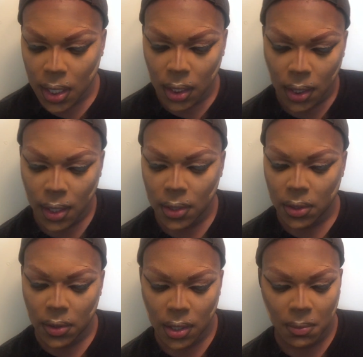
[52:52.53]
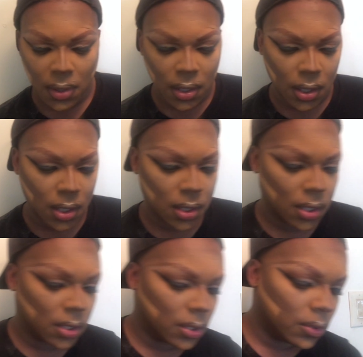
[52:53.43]
highlighter am I
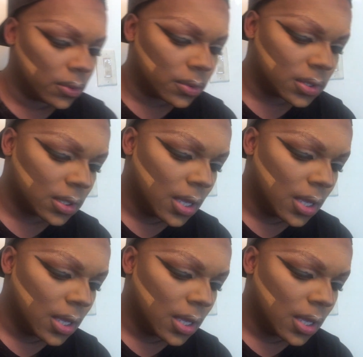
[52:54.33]
gonna use?